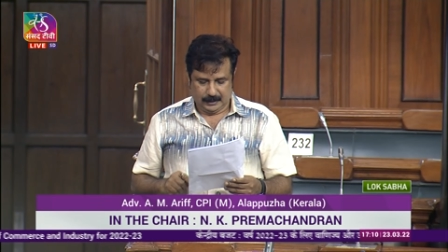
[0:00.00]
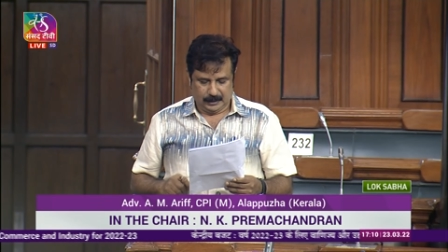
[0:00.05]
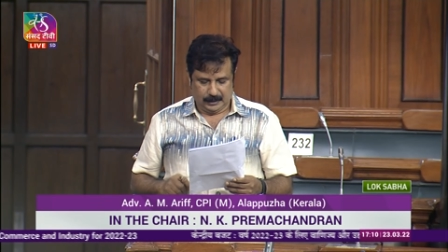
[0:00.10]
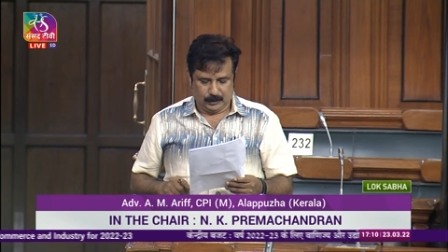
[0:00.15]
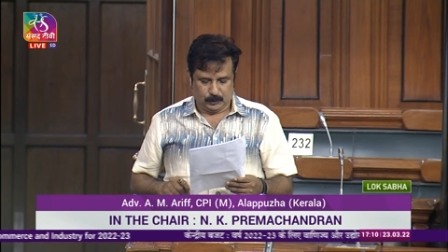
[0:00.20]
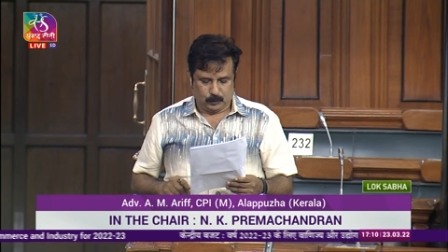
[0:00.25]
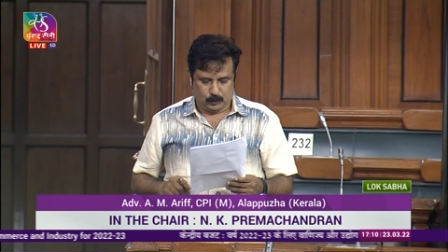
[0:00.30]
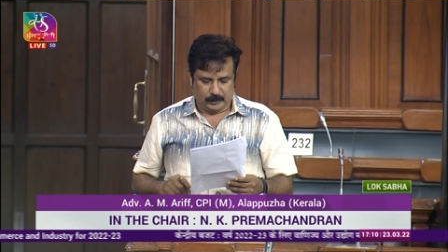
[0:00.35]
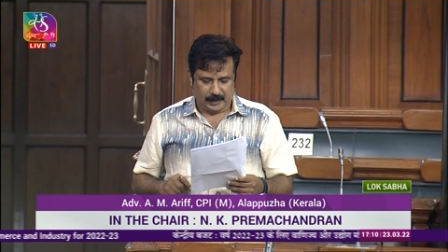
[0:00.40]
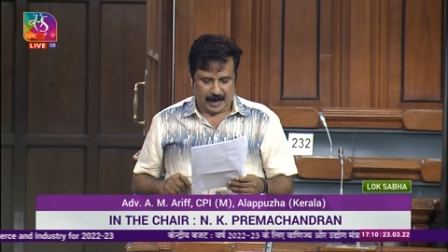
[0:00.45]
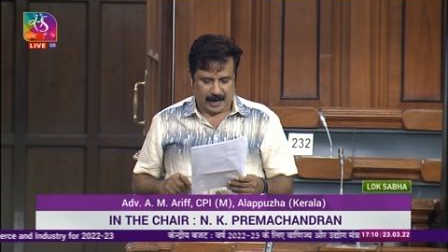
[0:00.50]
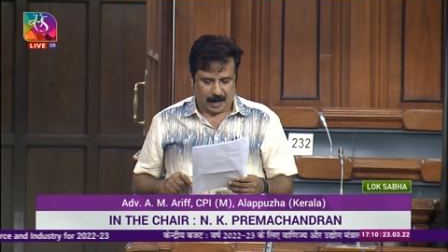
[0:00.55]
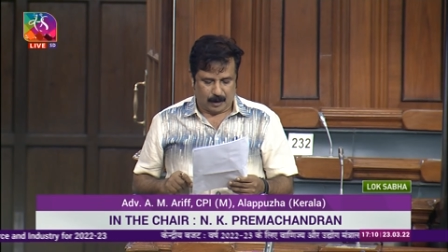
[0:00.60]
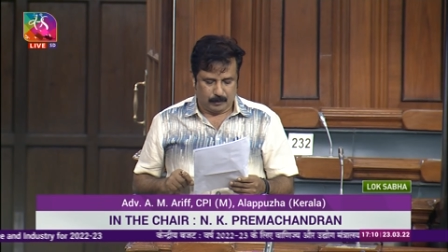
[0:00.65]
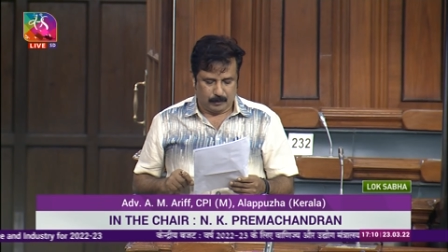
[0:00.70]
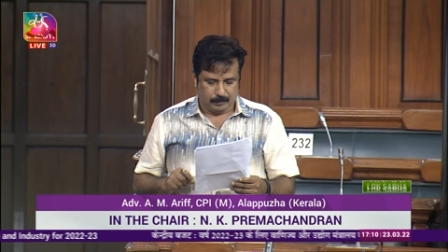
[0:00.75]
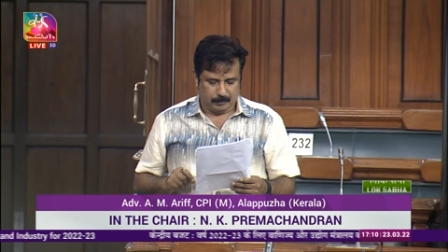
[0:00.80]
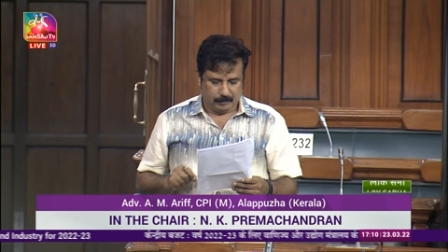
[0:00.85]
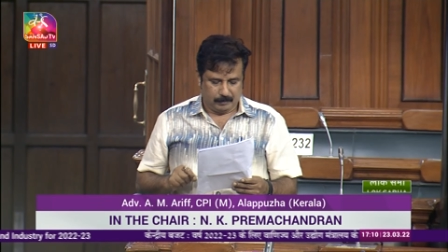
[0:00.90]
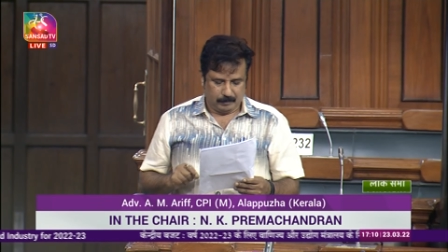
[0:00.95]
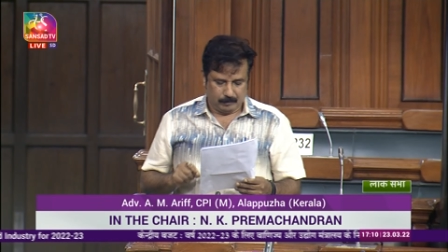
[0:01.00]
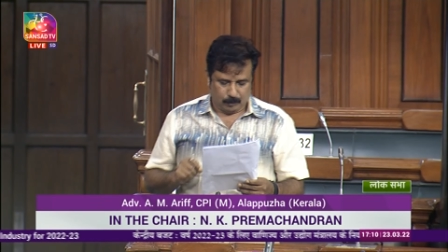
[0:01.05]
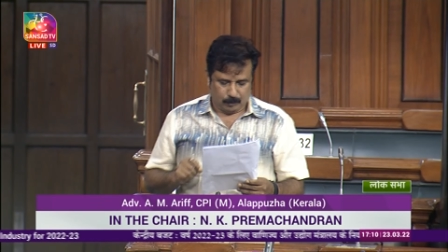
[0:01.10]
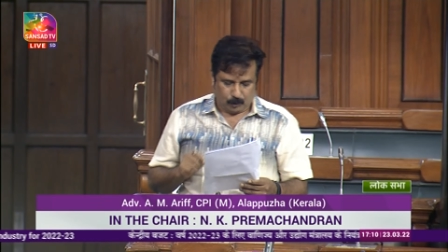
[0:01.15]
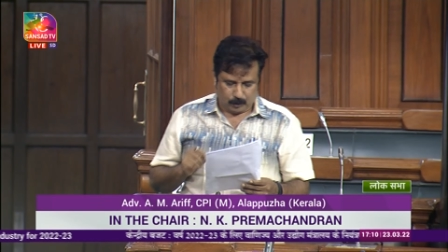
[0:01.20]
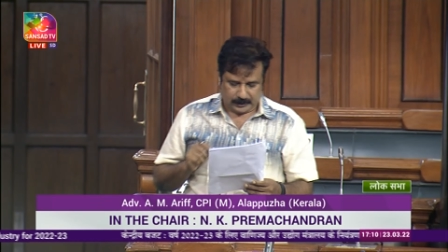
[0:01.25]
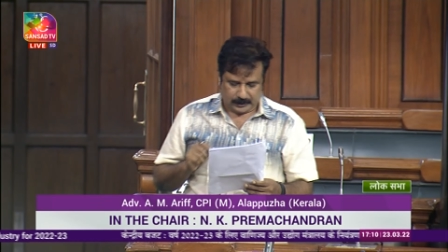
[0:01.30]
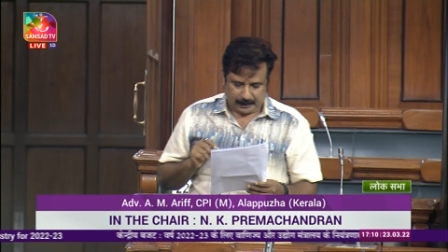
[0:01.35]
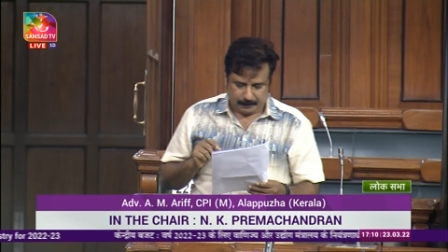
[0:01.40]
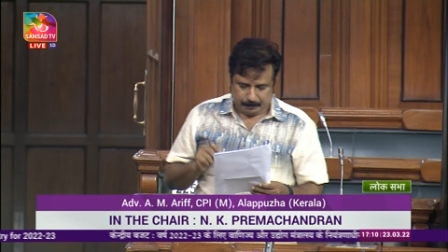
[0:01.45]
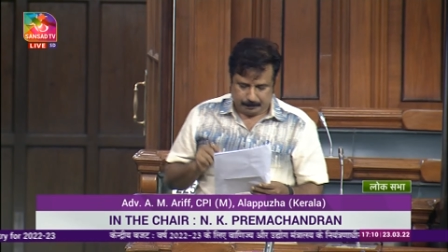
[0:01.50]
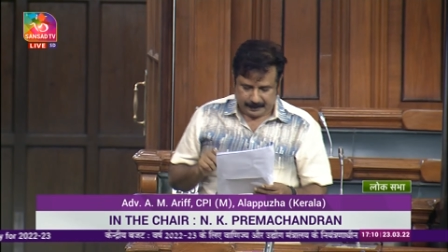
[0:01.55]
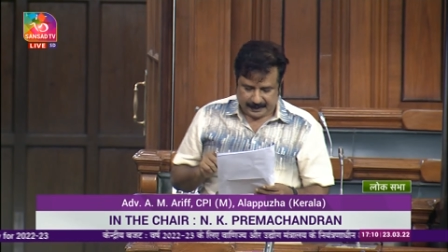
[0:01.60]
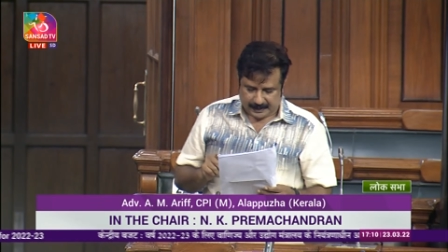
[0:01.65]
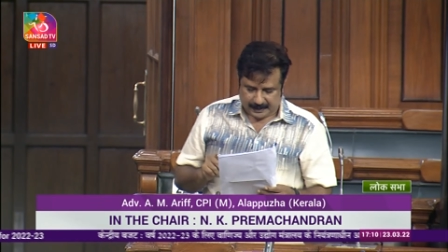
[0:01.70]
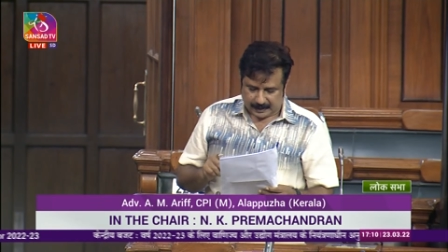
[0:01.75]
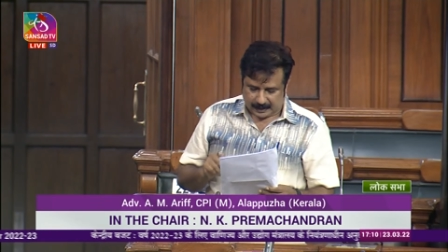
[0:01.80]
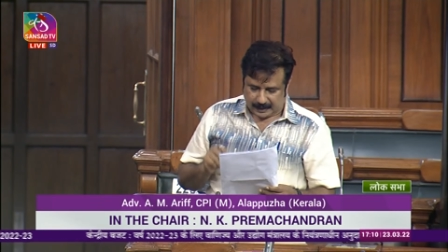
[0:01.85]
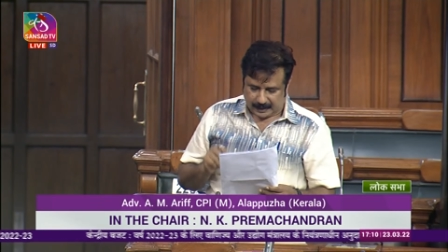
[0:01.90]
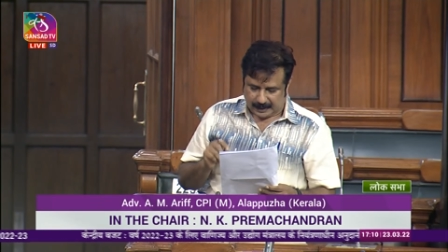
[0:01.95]
it would have brought a
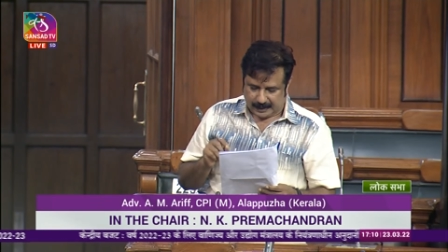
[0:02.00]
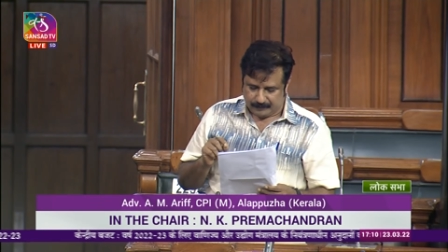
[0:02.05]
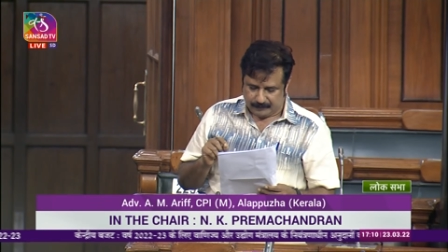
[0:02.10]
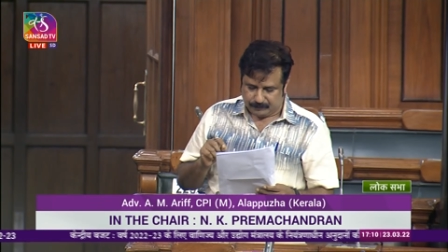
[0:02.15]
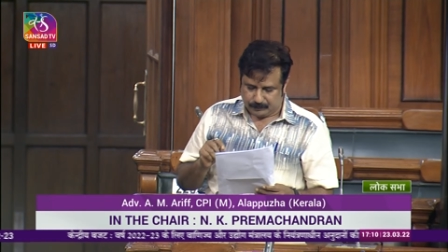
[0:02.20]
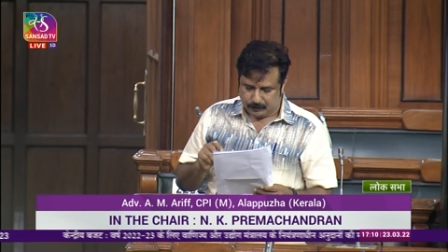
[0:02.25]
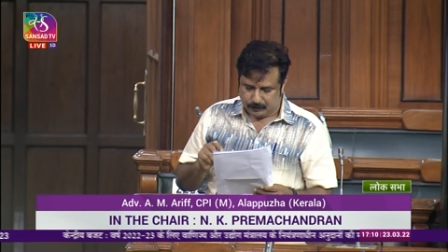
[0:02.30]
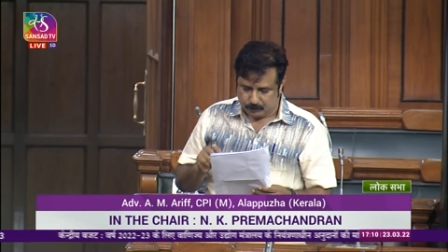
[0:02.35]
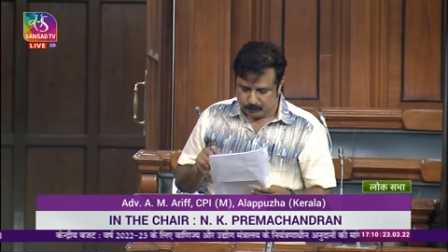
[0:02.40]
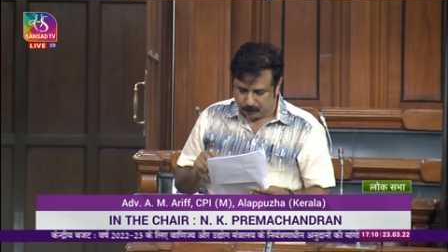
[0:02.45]
big relief